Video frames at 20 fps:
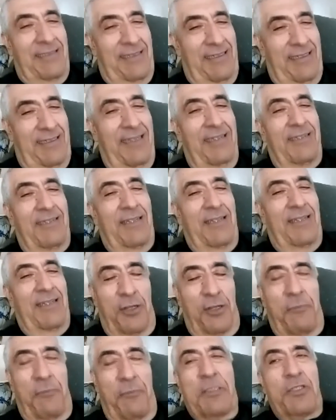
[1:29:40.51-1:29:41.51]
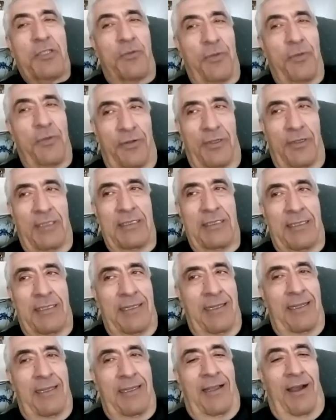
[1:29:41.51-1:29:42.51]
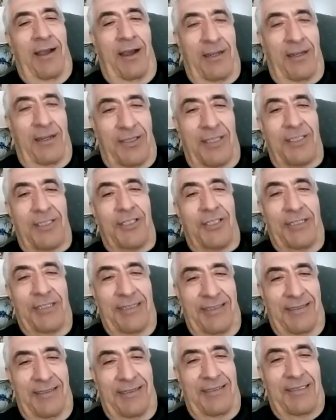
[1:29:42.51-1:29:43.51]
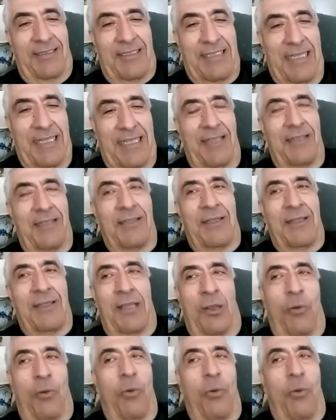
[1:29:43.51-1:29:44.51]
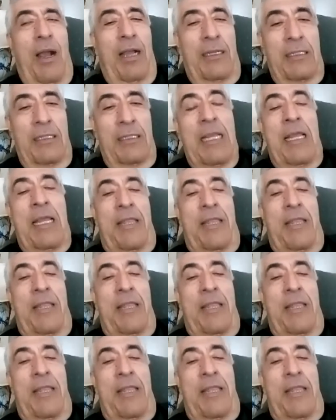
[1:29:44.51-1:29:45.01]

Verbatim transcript: Yeah, I took a picture with her. Heart touching. You see, why?